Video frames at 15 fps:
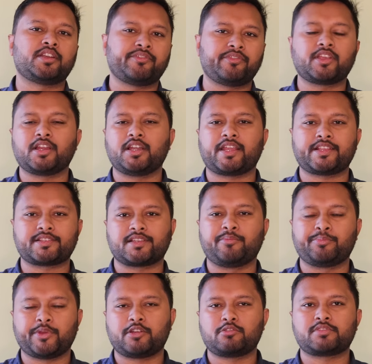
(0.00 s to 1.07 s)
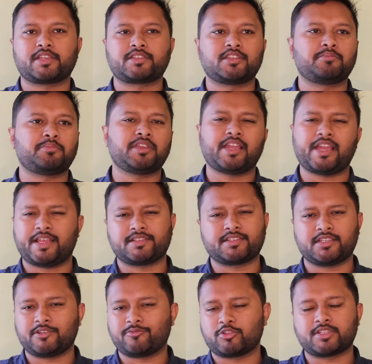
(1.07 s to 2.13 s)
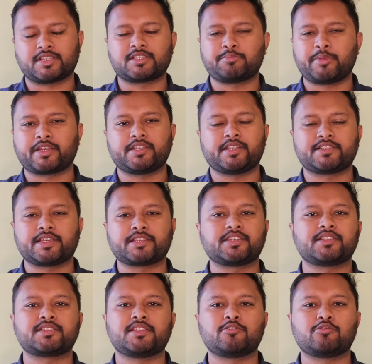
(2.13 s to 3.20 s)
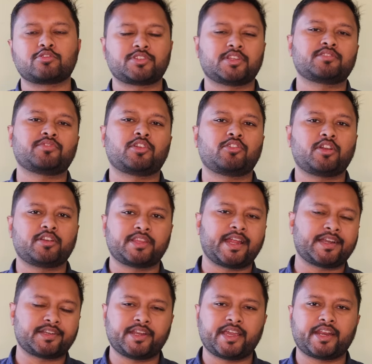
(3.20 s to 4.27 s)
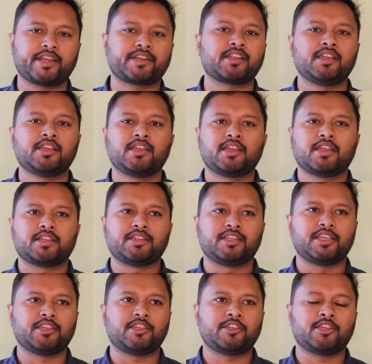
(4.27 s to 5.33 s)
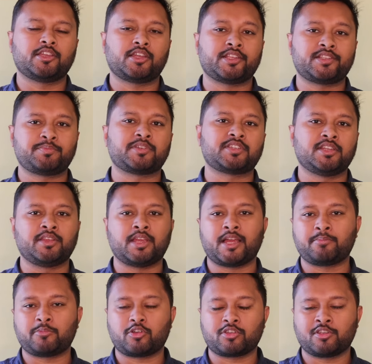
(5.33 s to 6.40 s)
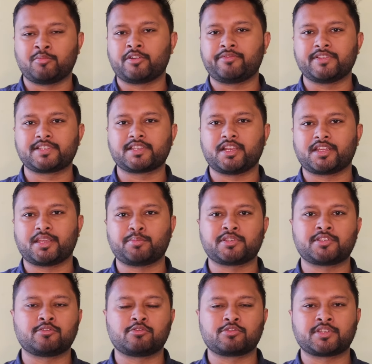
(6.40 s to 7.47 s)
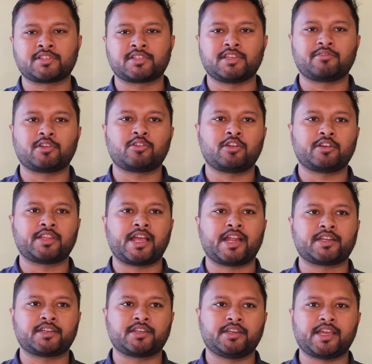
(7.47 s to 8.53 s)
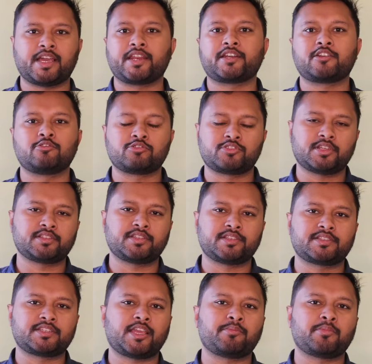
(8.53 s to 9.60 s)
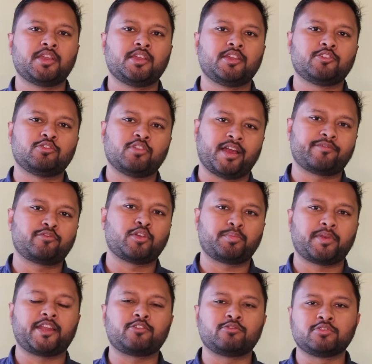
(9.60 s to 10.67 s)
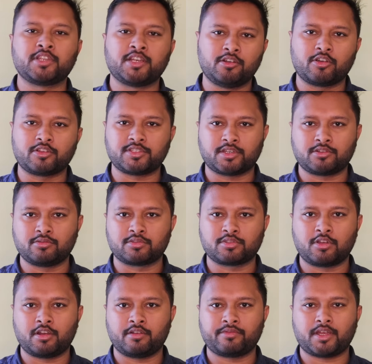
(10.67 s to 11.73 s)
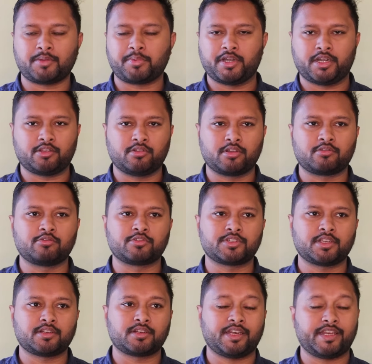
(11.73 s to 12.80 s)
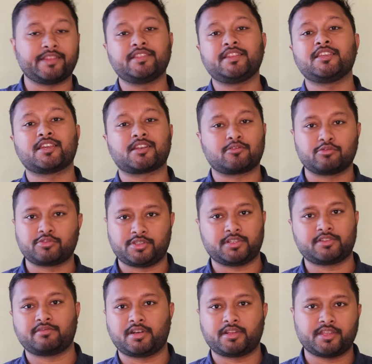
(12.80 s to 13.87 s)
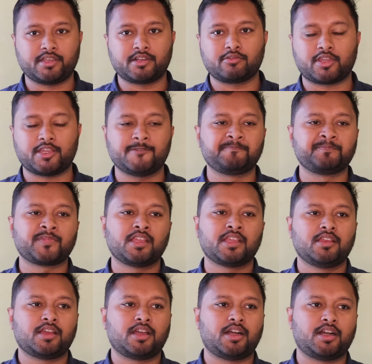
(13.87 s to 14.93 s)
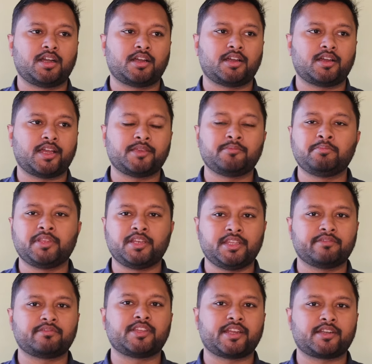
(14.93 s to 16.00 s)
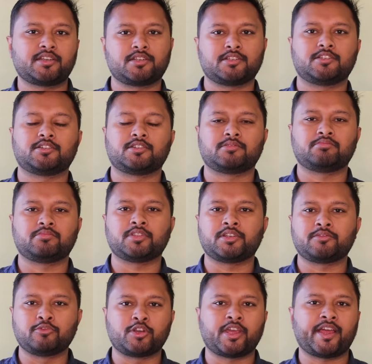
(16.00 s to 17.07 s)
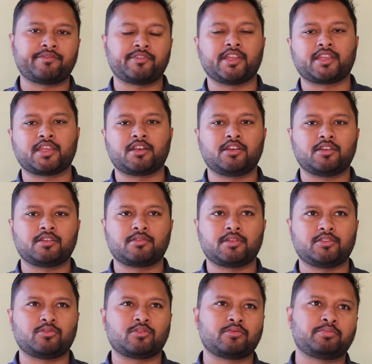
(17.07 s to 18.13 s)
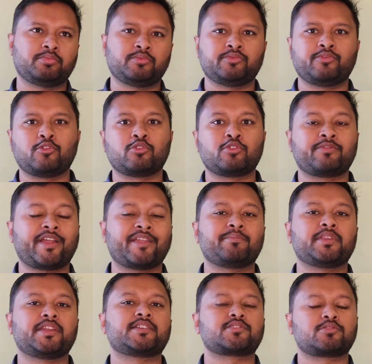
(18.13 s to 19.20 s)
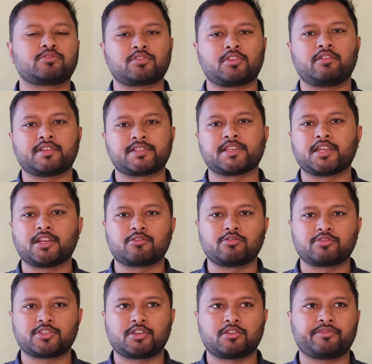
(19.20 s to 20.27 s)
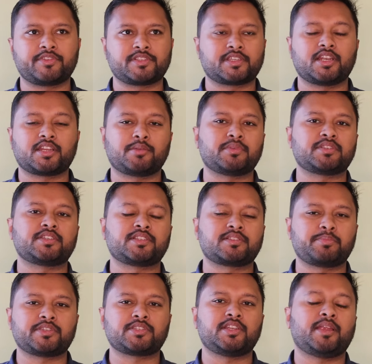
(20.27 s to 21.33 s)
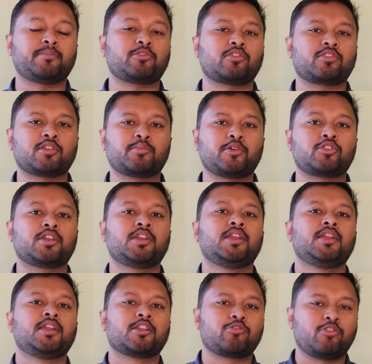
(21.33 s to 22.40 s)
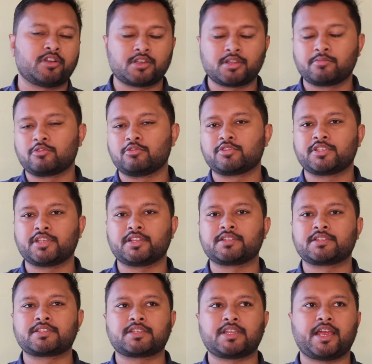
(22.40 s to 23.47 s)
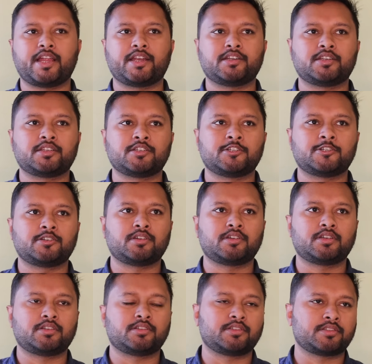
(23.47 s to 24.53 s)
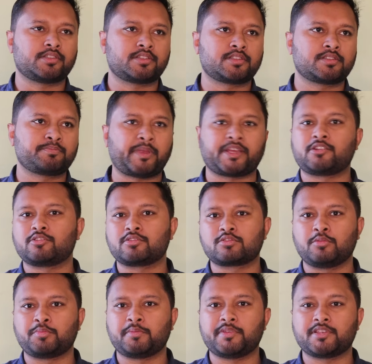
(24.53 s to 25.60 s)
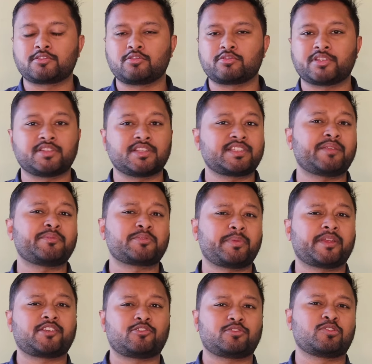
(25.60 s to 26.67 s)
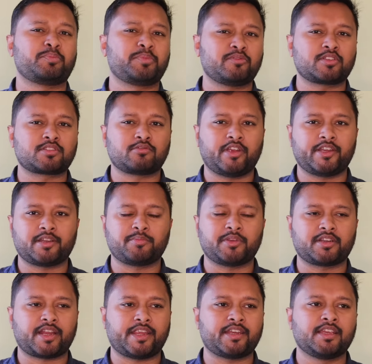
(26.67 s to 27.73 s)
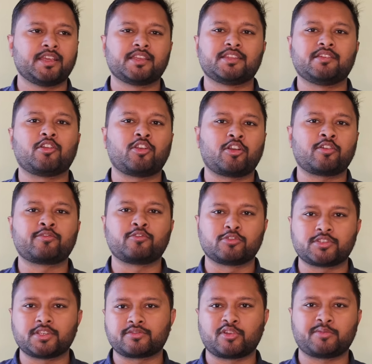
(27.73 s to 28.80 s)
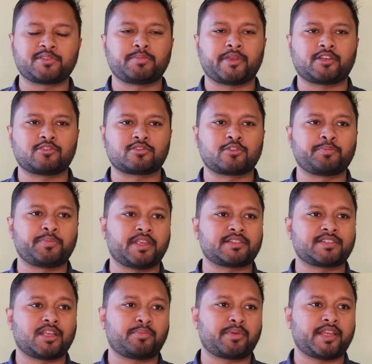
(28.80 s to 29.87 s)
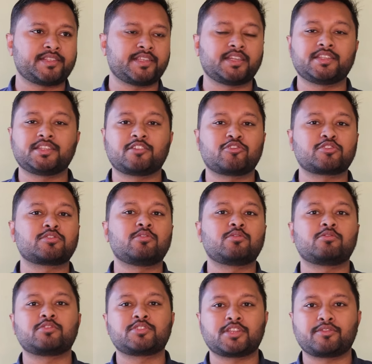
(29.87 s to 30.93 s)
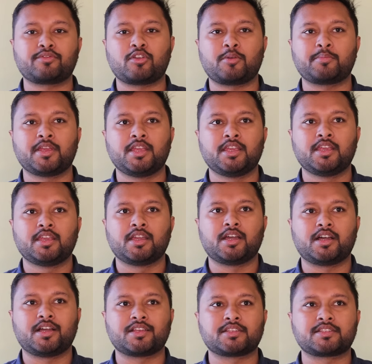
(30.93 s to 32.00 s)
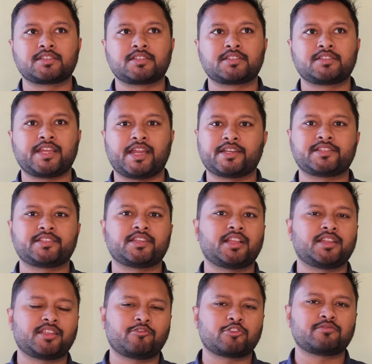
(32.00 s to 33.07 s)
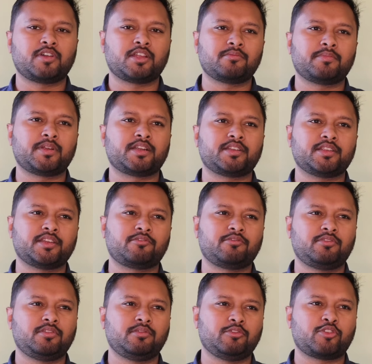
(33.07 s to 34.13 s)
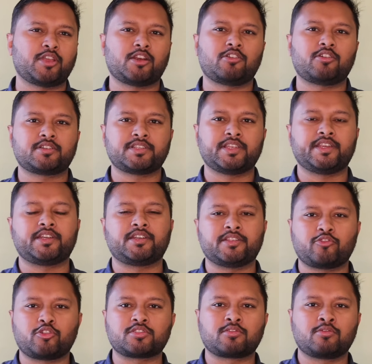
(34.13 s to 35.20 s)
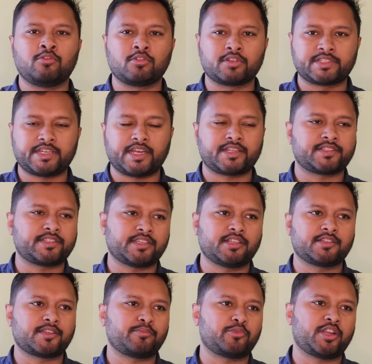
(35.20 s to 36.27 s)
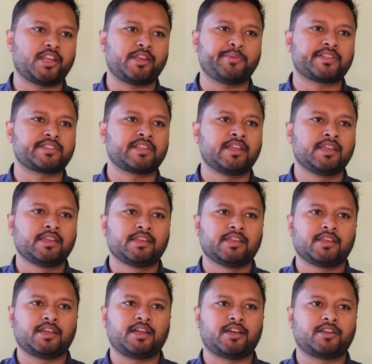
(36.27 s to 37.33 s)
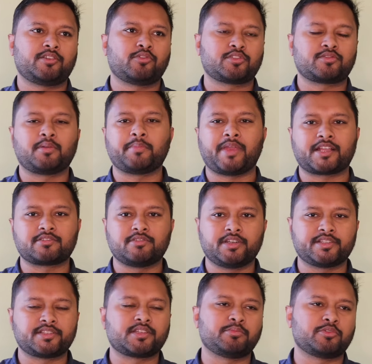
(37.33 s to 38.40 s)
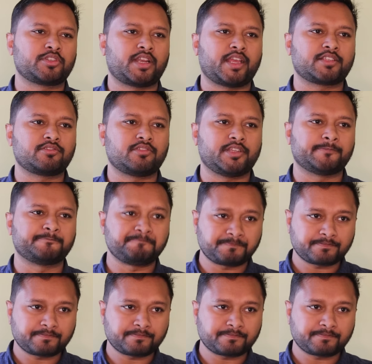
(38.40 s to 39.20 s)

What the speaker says: difficult as compared to section B, as it was expected. Section C questions were not that direct. They, especially I am talking about physical chemistry questions, they were not that direct questions. This time you have to apply 2-3 logic to solve a particular question. Lengthier questions were there. Okay, I believe that it would have taken 4 to 5 minutes to solve a single question of physical chemistry. Especially I'm talking about quantum questions and spectroscopy based question. This time spectroscopy was quite a bit, right? There were a lot of questions from spectroscopy, and surprisingly there was no question from statistical. There was one, but you cannot say it was core statistical thermodynamics. It was from Maxwell distribution actually.